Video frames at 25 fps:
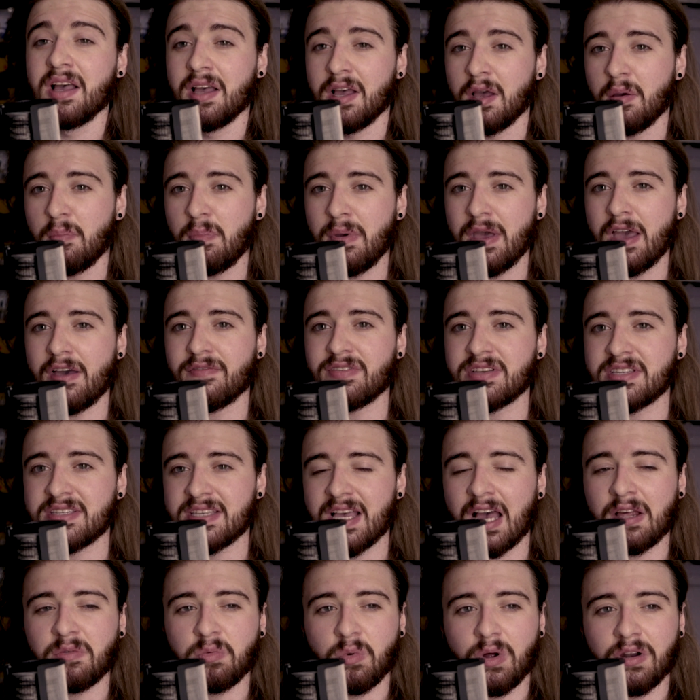Bit of a
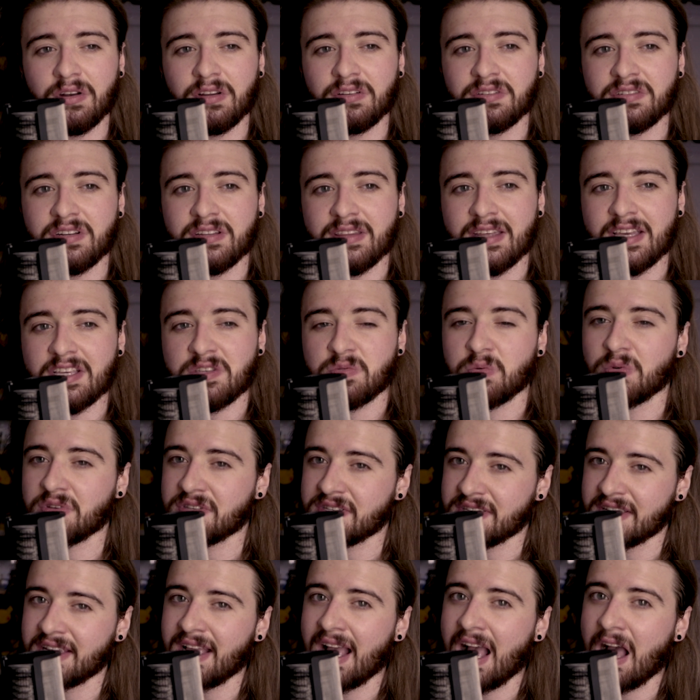sad one under this. We'll
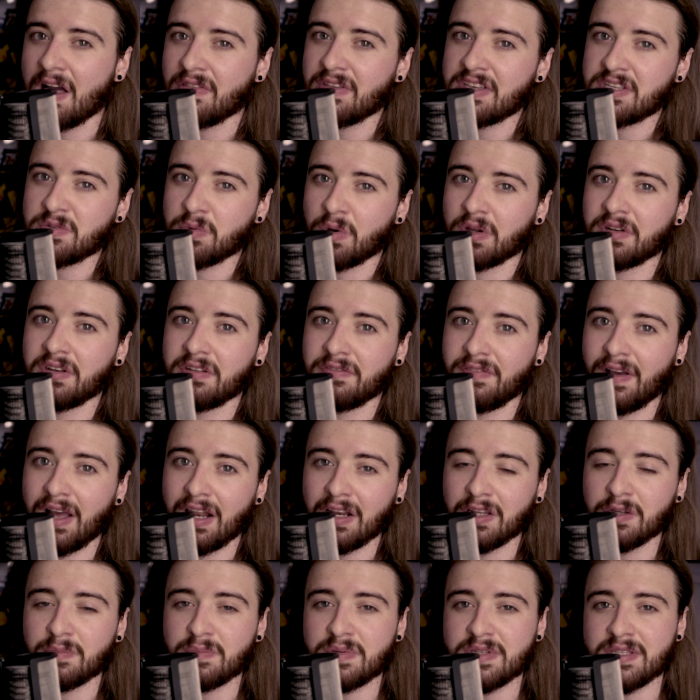see how this one
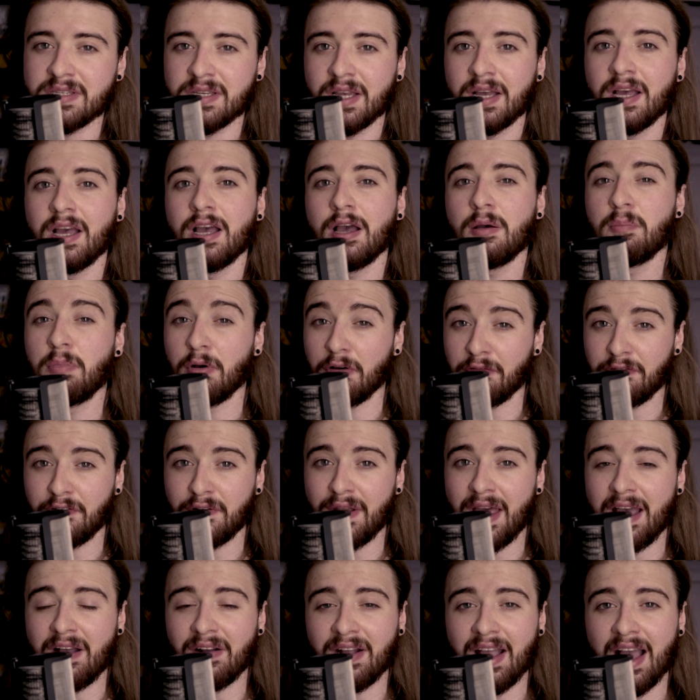develops. But for
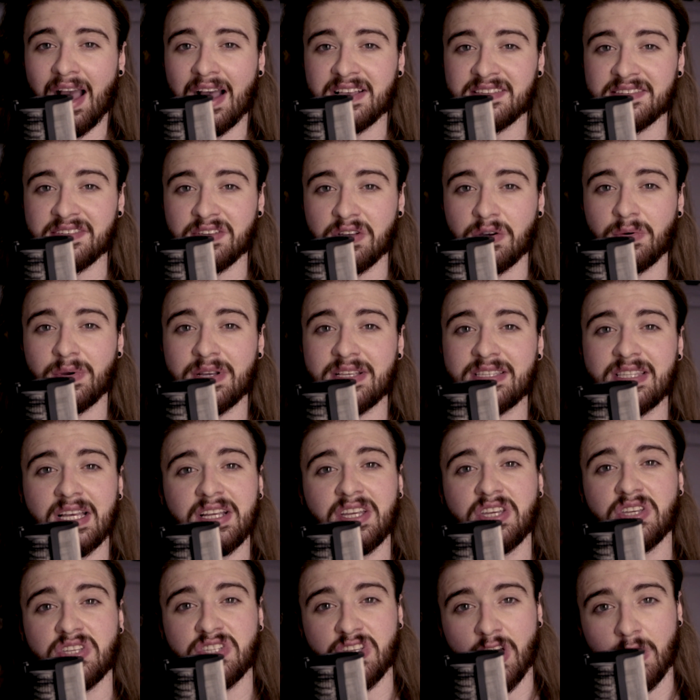now, guys, as always, thank
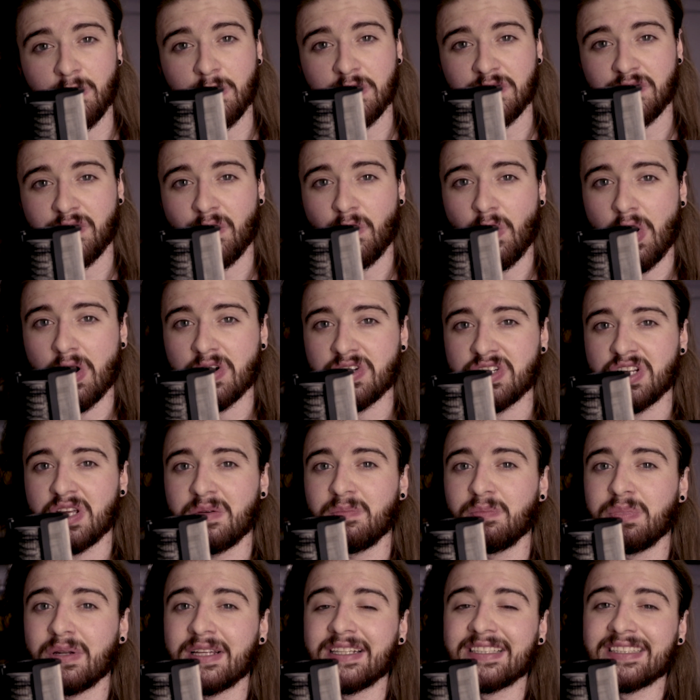you so much for watching.
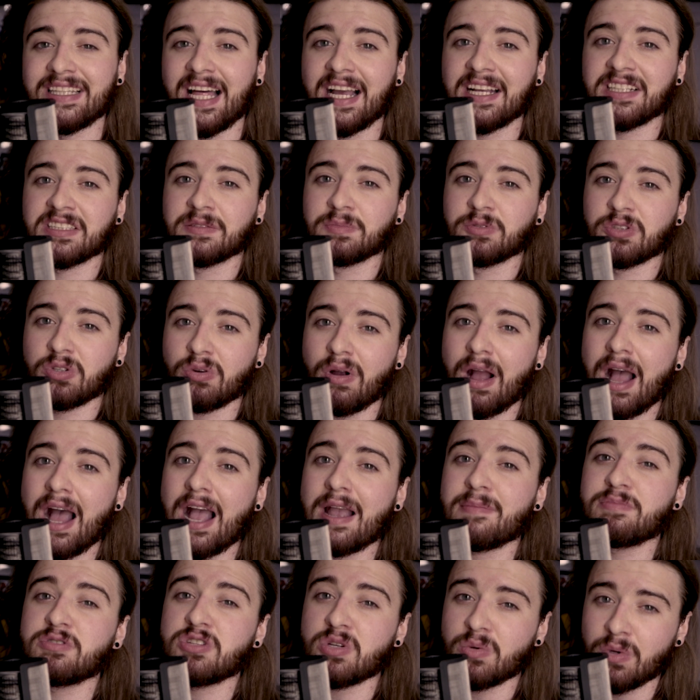Please like,
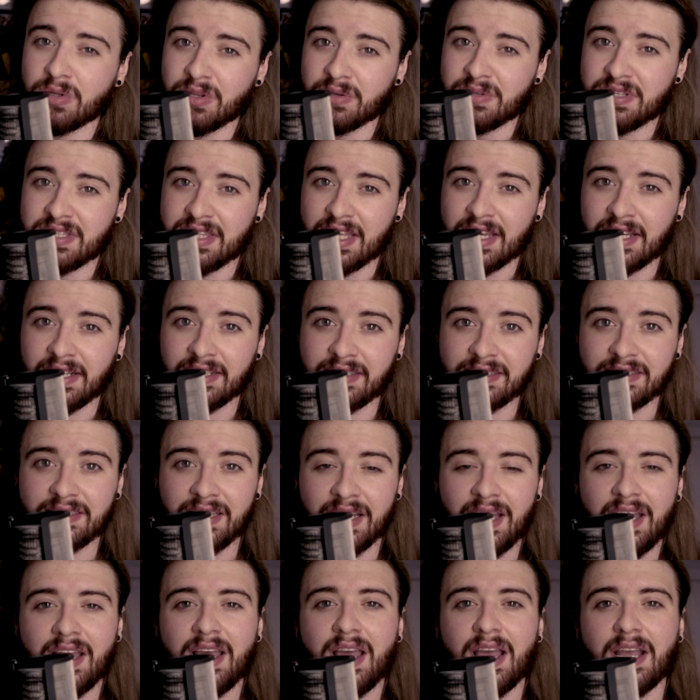subscribe, do all those things,
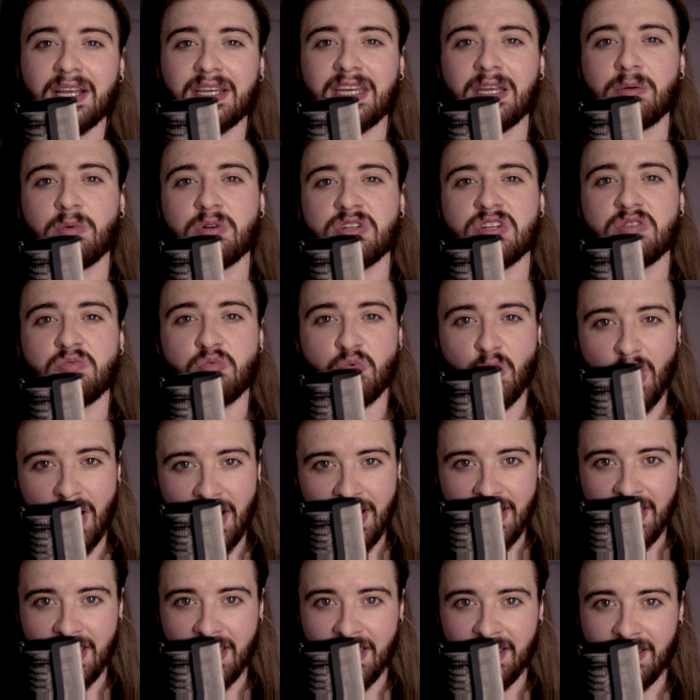and keep watching right
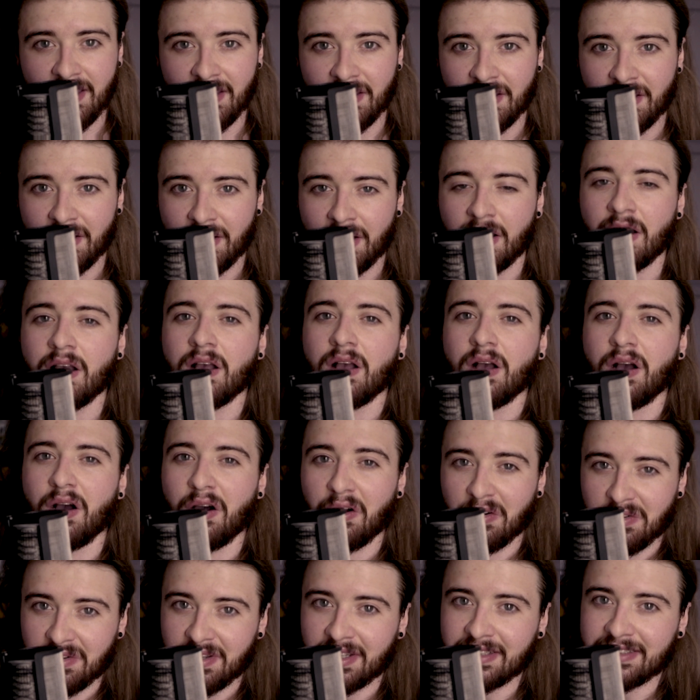here
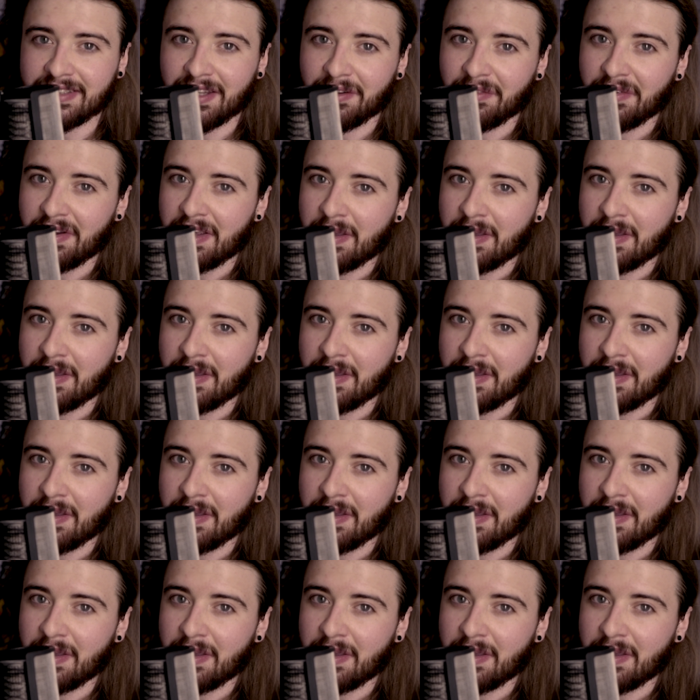on Dexterity